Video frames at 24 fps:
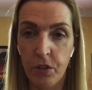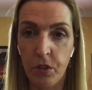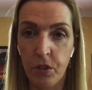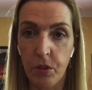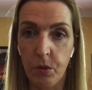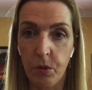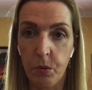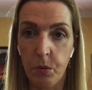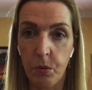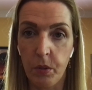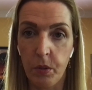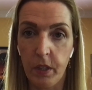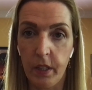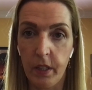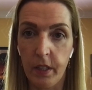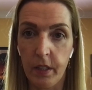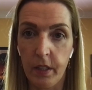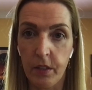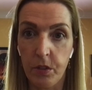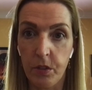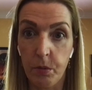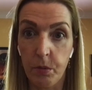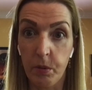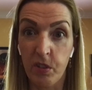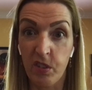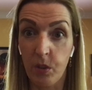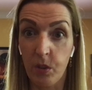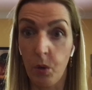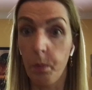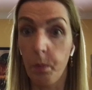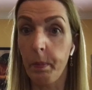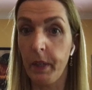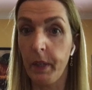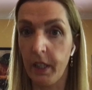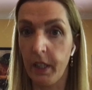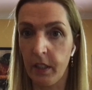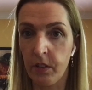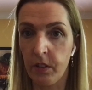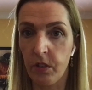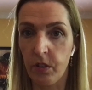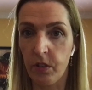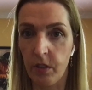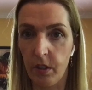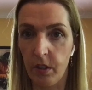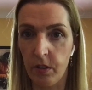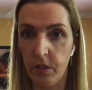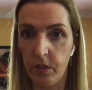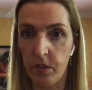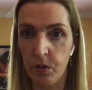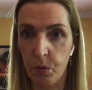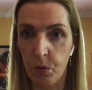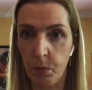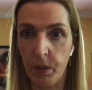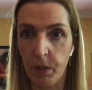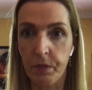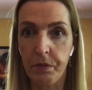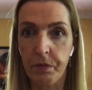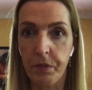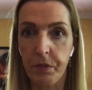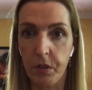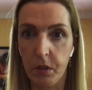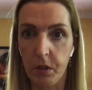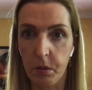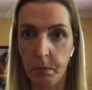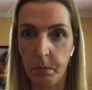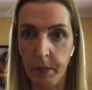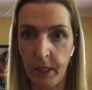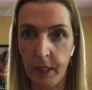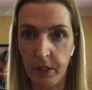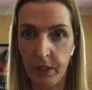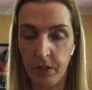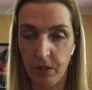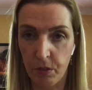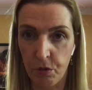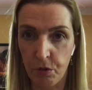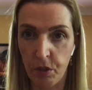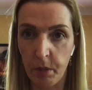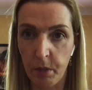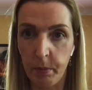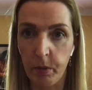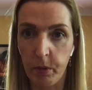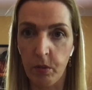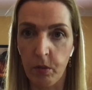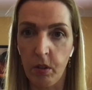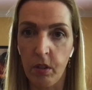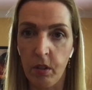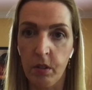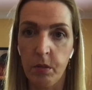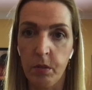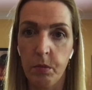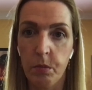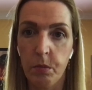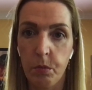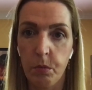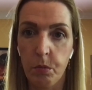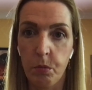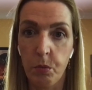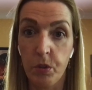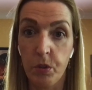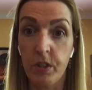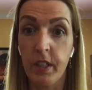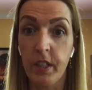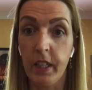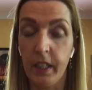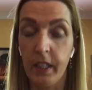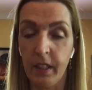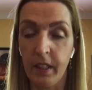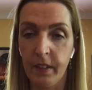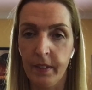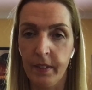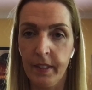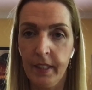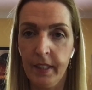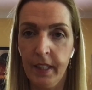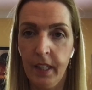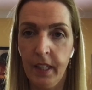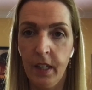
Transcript: to do a scoping exercise into what format a tribunal would take.